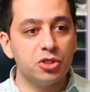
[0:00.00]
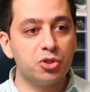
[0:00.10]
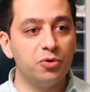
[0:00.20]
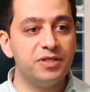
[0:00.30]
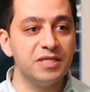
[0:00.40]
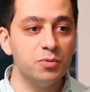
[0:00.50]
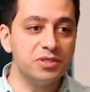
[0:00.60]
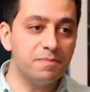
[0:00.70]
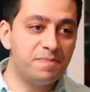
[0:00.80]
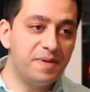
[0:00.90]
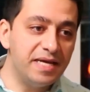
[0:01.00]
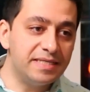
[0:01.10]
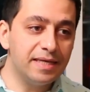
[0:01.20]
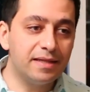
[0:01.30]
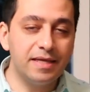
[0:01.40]
So this was a
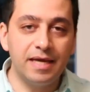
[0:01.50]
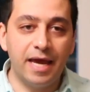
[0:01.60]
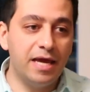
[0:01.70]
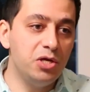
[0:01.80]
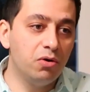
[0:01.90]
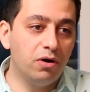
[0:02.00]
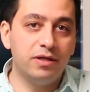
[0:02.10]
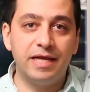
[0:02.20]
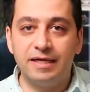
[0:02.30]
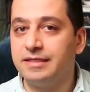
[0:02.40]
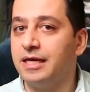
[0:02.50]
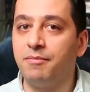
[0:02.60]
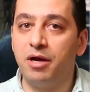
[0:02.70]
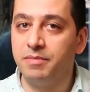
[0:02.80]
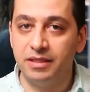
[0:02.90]
basically a you are on that
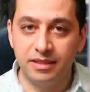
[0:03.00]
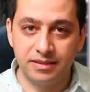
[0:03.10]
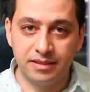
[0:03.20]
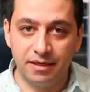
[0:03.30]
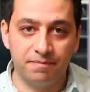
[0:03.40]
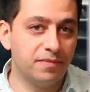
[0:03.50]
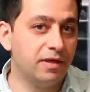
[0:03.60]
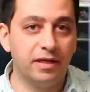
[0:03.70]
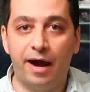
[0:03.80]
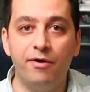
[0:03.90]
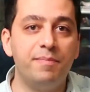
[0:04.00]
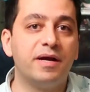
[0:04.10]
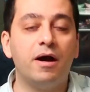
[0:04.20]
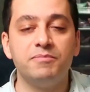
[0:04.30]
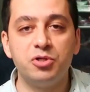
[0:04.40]
team, I'm in this team. Now it
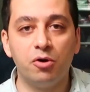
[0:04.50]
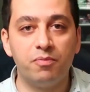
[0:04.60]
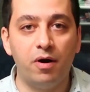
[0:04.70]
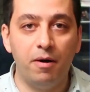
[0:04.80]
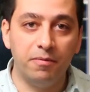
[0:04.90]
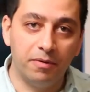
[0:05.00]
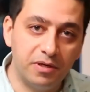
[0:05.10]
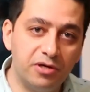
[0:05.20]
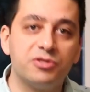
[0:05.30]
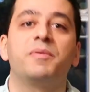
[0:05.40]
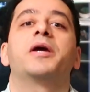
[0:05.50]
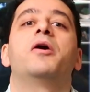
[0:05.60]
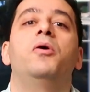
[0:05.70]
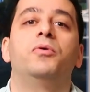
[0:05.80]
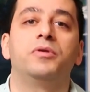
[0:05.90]
becomes your problem. Here's my
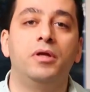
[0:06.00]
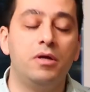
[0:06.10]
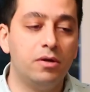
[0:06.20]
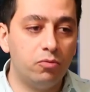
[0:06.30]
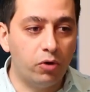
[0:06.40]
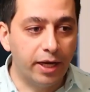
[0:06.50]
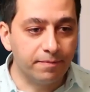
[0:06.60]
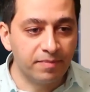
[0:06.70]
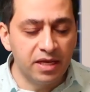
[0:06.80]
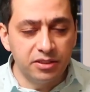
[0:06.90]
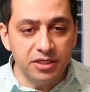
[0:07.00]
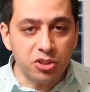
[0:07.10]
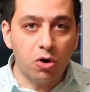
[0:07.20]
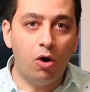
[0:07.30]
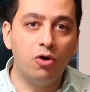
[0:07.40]
code. Right? This
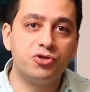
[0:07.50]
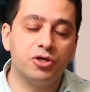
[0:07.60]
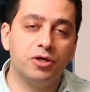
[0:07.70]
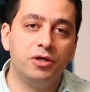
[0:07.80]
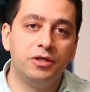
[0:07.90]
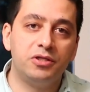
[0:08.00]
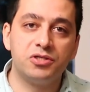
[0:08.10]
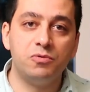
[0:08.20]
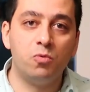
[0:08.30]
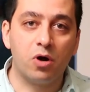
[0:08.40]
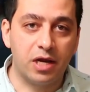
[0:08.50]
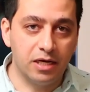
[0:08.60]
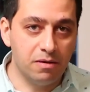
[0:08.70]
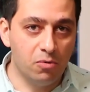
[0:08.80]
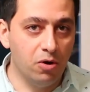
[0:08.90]
culture doesn't work
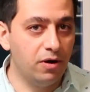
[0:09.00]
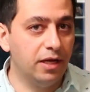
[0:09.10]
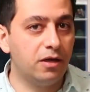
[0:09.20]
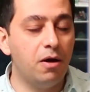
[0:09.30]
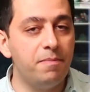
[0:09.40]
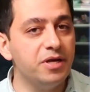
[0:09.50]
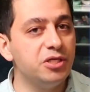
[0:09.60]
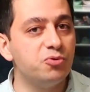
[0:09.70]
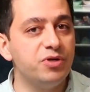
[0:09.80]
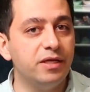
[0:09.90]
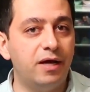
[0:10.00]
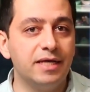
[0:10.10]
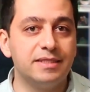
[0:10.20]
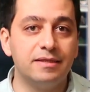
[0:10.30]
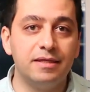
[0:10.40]
anymore, and companies
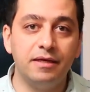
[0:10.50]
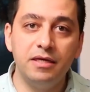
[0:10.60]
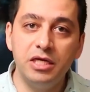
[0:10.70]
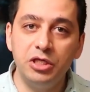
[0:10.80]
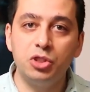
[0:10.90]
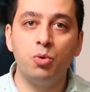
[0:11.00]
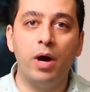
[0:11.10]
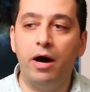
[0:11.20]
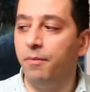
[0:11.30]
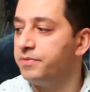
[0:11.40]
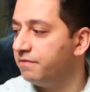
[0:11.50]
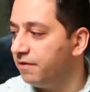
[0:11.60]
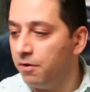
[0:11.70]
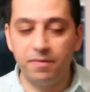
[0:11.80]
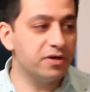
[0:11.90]
realize that they need to help
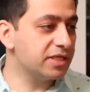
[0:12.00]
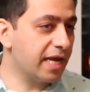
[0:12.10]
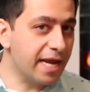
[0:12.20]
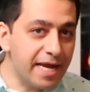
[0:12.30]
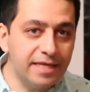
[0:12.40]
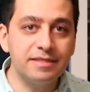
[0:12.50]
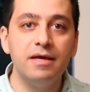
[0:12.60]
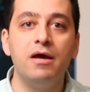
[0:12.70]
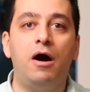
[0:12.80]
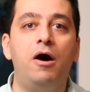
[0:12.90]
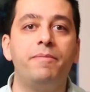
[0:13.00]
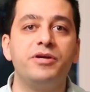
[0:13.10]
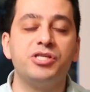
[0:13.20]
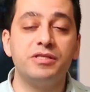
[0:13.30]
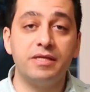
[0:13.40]
developers and
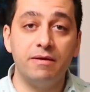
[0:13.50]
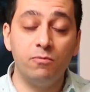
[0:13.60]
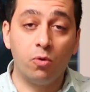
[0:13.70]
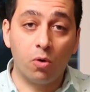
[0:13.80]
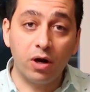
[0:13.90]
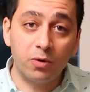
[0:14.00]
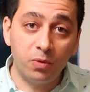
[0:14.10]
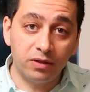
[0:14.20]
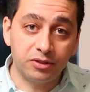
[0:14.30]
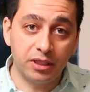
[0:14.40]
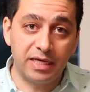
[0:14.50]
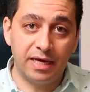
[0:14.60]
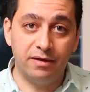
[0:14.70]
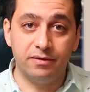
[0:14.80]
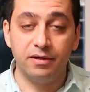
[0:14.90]
operation team work well
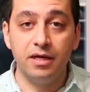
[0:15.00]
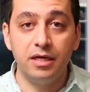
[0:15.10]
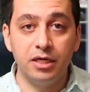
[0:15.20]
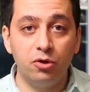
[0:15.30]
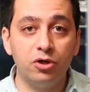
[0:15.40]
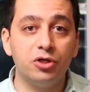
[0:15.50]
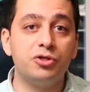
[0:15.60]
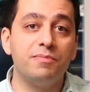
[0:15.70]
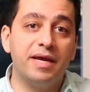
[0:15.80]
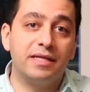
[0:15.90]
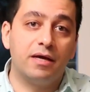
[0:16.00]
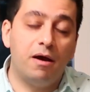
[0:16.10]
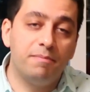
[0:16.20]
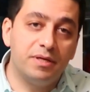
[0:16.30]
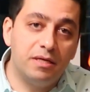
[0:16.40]
together in order to make the
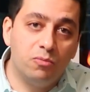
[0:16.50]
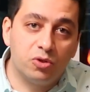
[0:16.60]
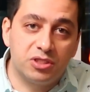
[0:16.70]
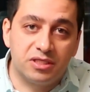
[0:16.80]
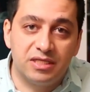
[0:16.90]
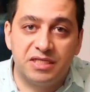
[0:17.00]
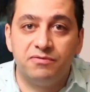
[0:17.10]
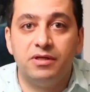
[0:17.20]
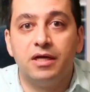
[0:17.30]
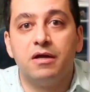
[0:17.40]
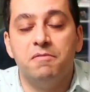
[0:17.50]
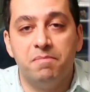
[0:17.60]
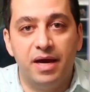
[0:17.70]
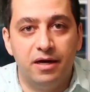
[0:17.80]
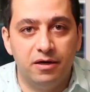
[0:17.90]
company more successful and
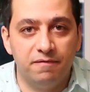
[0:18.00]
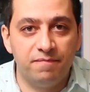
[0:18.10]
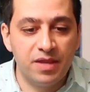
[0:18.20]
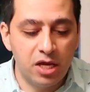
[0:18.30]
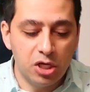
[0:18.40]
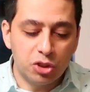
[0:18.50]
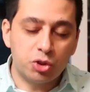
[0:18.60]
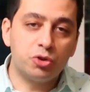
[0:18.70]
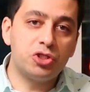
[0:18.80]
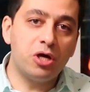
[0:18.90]
competitive. So